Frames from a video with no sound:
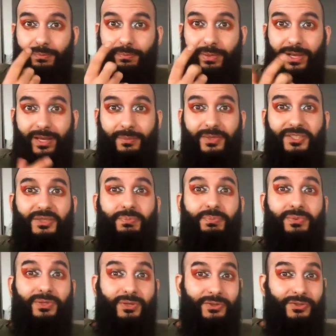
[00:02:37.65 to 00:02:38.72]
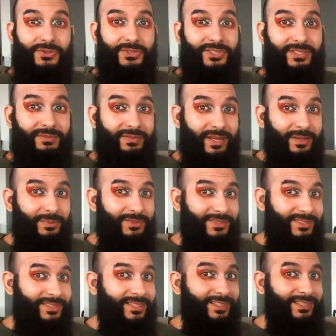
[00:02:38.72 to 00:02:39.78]
bam, explosion of
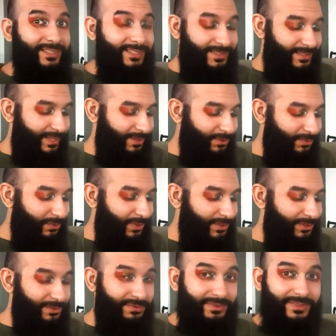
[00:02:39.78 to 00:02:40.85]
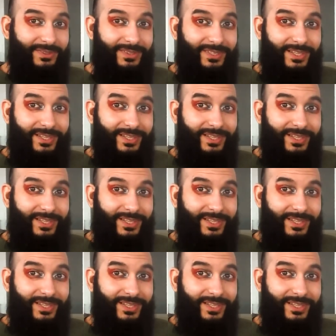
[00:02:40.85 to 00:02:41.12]
vibrancy. Isn't that wonderful?